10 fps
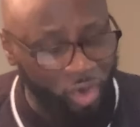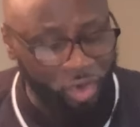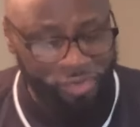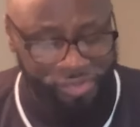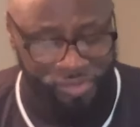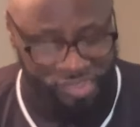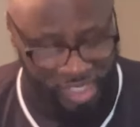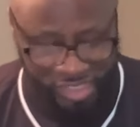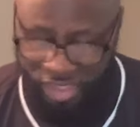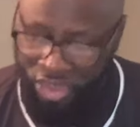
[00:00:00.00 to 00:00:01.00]
all those
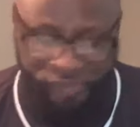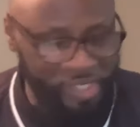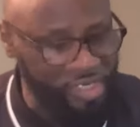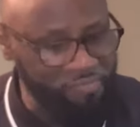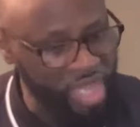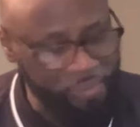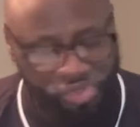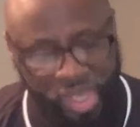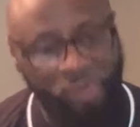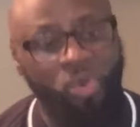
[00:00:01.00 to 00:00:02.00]
sins, every commandment, you got